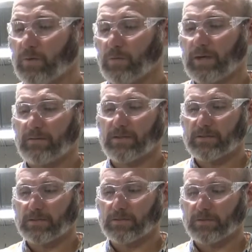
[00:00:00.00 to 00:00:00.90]
We have these
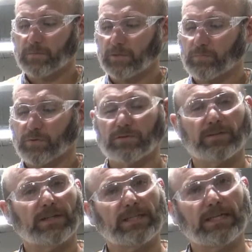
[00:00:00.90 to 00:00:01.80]
little spill-proof
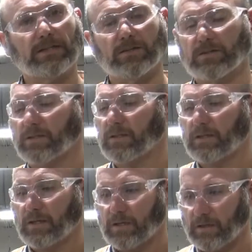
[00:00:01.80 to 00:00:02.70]
containers.
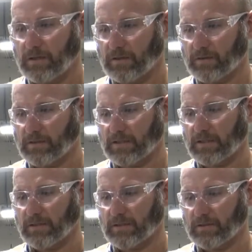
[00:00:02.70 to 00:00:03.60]
You can see
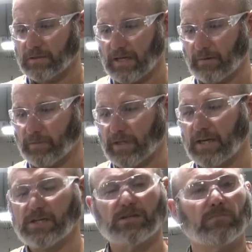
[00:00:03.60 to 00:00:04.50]
that there's an
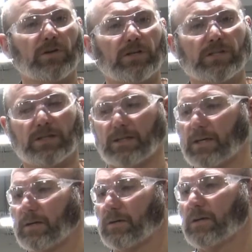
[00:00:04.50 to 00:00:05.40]
application brush in
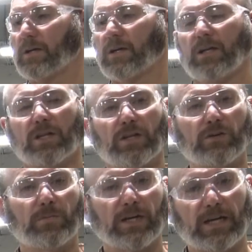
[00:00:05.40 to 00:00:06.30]
there.
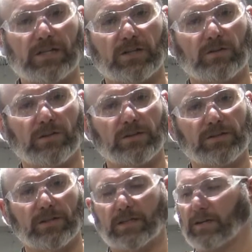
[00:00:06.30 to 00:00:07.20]
Lubrication oils,
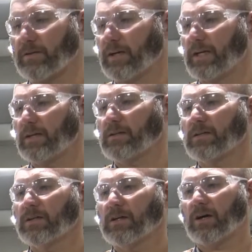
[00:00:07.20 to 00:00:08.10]
on the other hand,
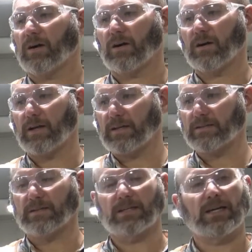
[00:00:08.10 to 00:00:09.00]
are
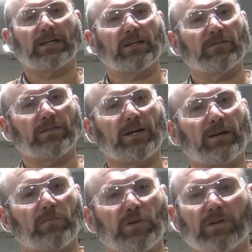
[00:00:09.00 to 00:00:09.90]
easily
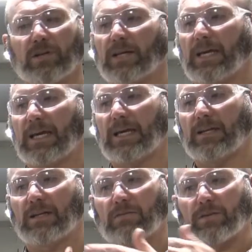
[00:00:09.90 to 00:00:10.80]
identifiable in
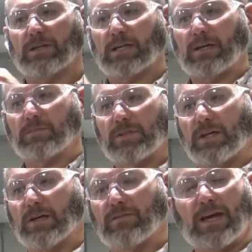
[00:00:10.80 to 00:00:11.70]
different types
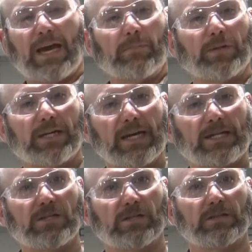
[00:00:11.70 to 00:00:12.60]
of
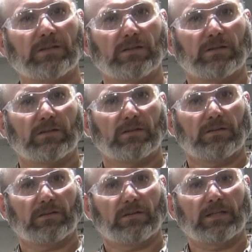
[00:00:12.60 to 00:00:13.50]
application
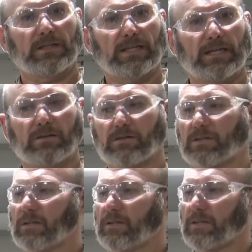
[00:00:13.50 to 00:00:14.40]
containers.
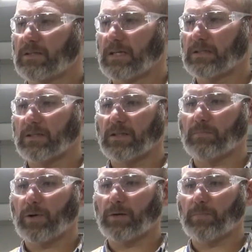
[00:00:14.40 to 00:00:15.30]
This has a little
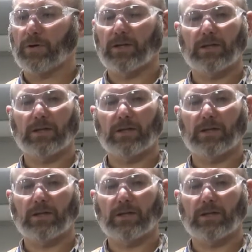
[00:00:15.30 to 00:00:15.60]
pump on it.